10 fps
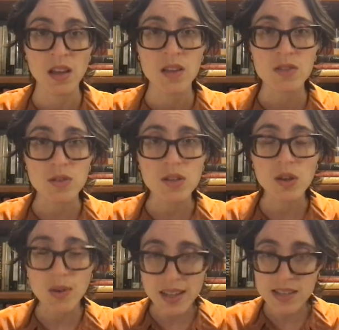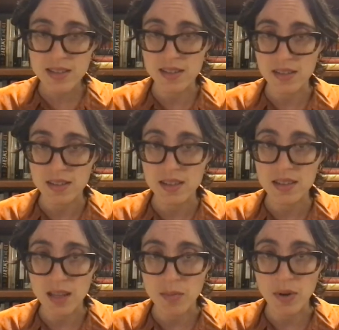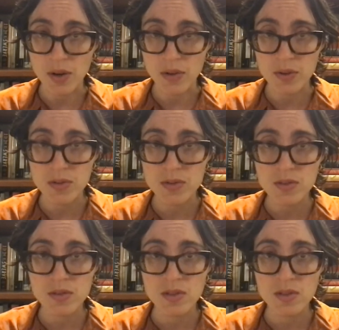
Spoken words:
So the question that they pose